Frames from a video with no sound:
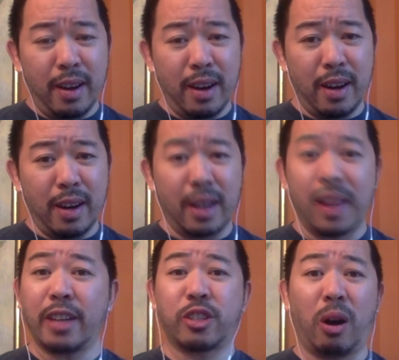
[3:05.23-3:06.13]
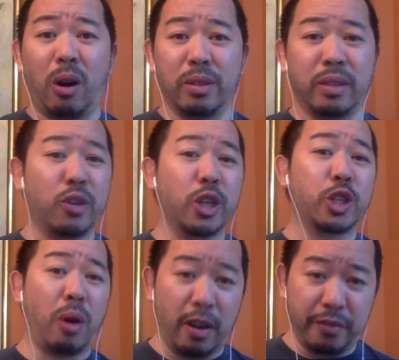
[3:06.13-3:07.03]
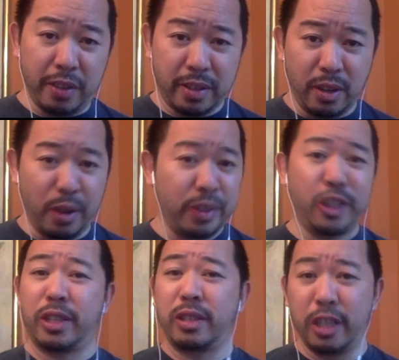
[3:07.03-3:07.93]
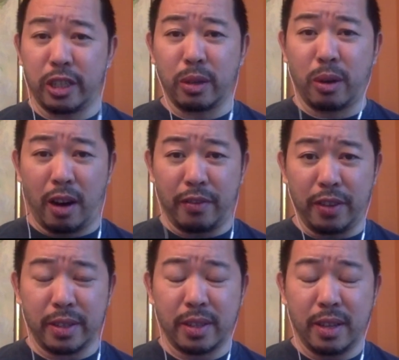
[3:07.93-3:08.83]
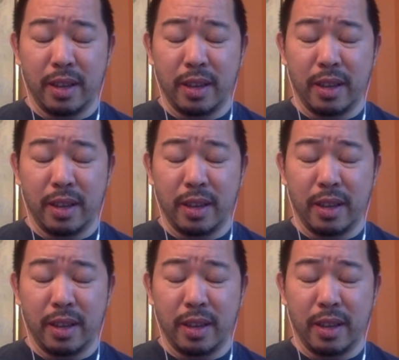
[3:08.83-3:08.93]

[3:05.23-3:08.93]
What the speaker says: a class called the virtual office or the digital office.